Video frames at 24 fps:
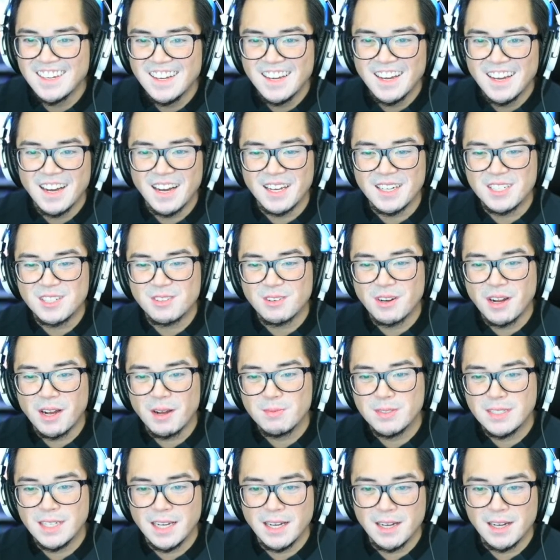a
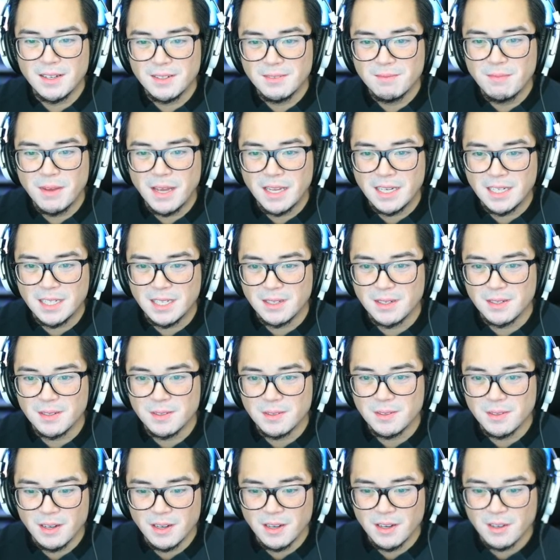drop down
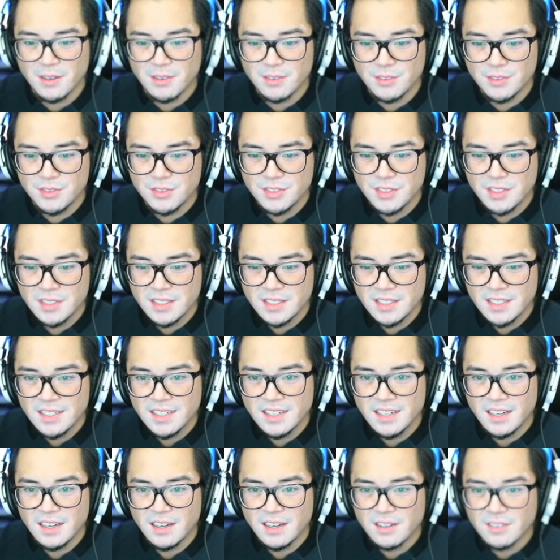menu of
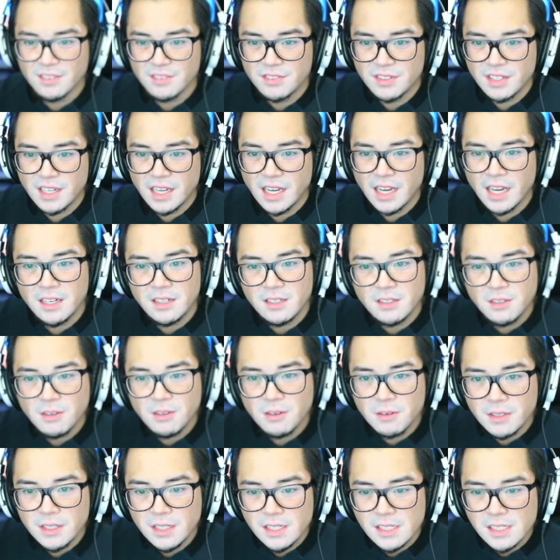
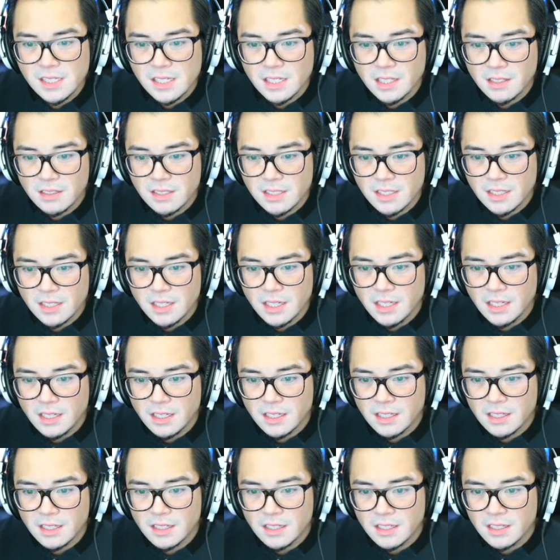categories, it looks like,